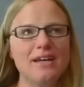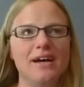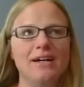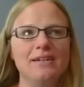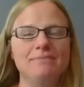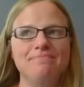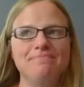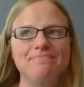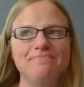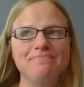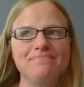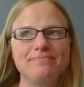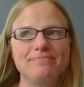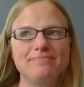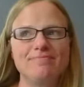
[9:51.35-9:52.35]
Um,
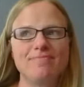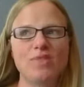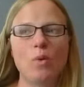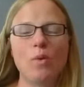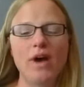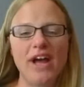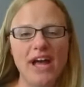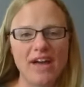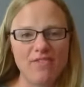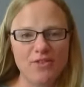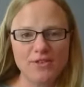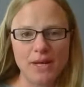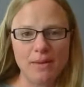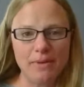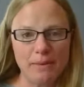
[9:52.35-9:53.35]
the way I have
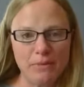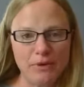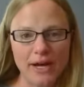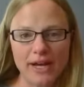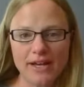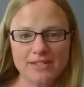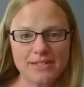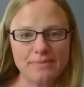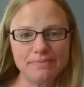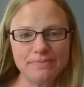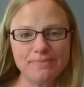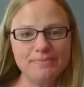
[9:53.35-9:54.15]
those all memorized